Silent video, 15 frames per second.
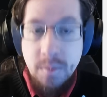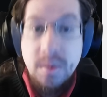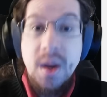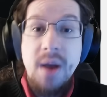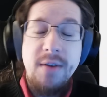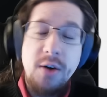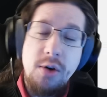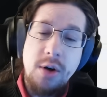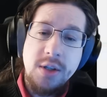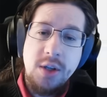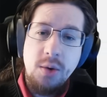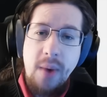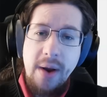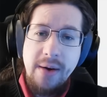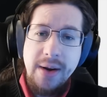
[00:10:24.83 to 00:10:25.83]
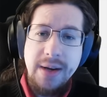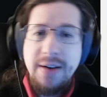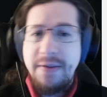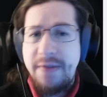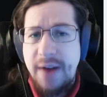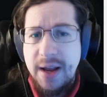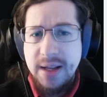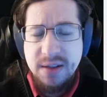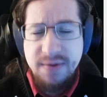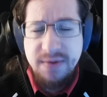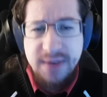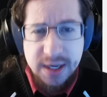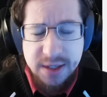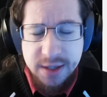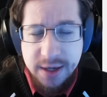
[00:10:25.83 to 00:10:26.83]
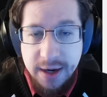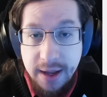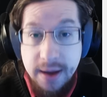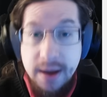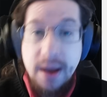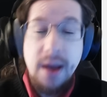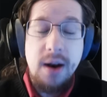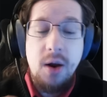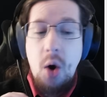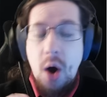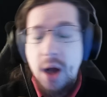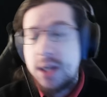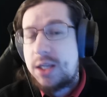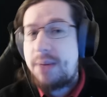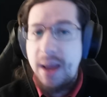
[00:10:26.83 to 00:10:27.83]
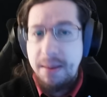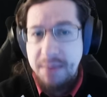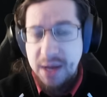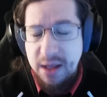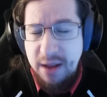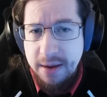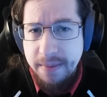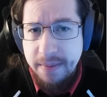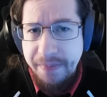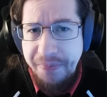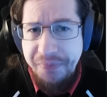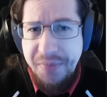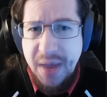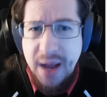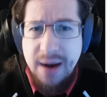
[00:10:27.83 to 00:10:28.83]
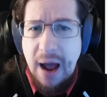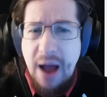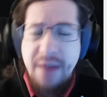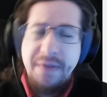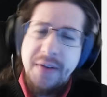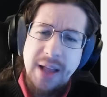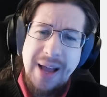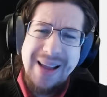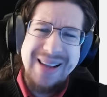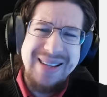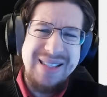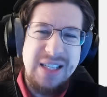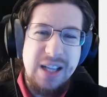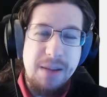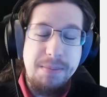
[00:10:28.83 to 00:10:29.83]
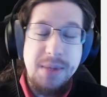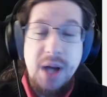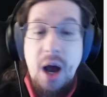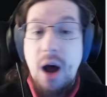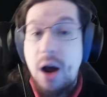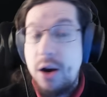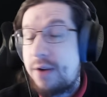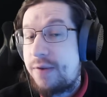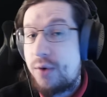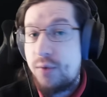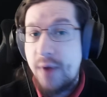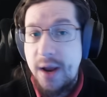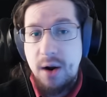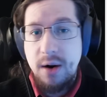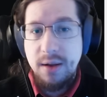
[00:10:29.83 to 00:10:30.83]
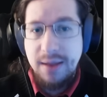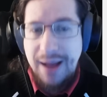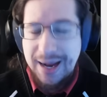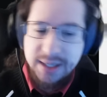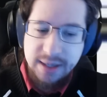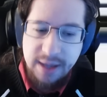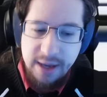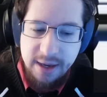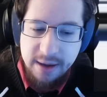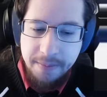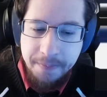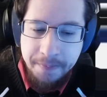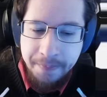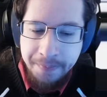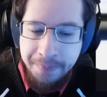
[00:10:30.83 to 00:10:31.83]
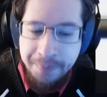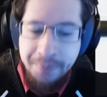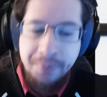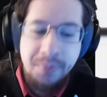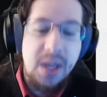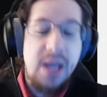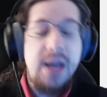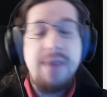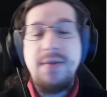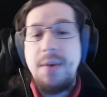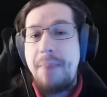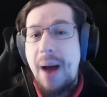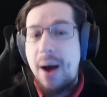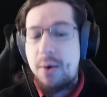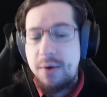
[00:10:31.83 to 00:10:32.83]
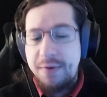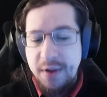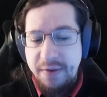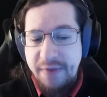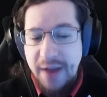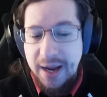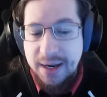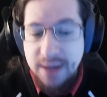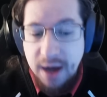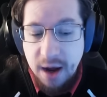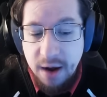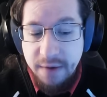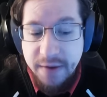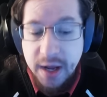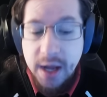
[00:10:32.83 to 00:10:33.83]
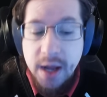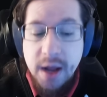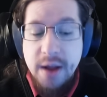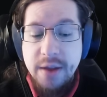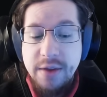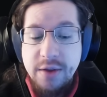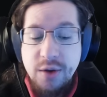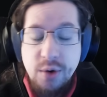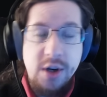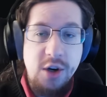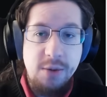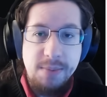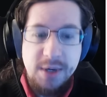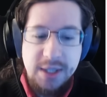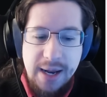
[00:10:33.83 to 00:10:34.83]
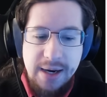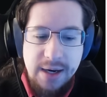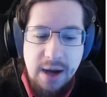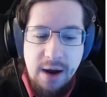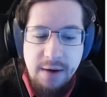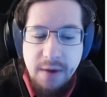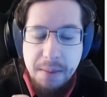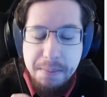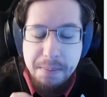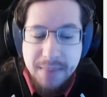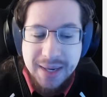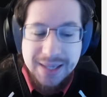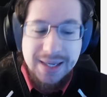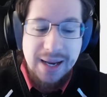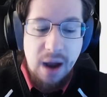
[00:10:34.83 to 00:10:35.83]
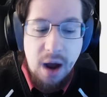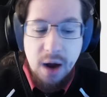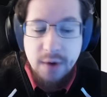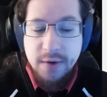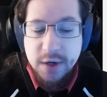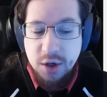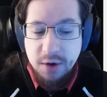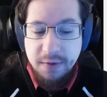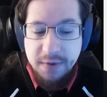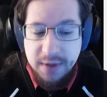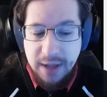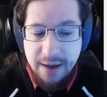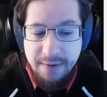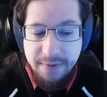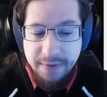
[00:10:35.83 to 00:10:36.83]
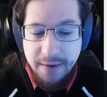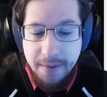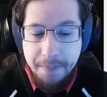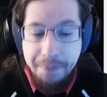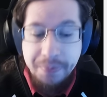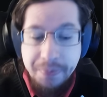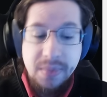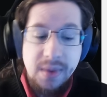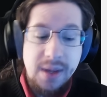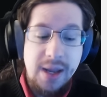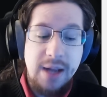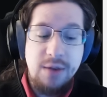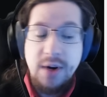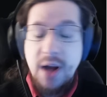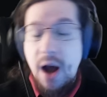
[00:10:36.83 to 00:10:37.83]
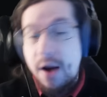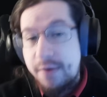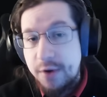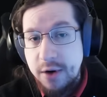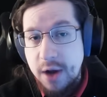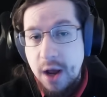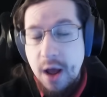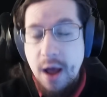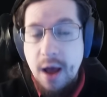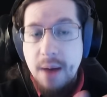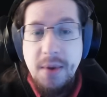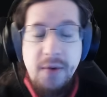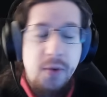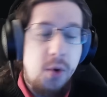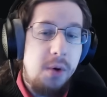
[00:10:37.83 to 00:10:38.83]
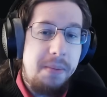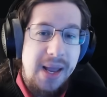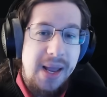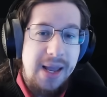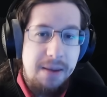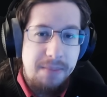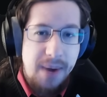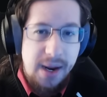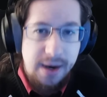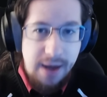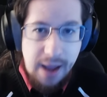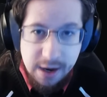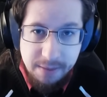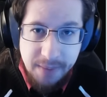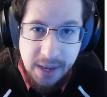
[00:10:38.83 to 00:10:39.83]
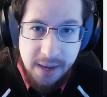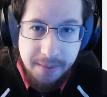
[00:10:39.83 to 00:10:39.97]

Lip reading: They're also wearing Defiance of Destiny, an awesome amulet that I feel like slipped under the radar last league. It gives a powerful effect of 32% of missing unreserved life gets recovered before being hit by an enemy.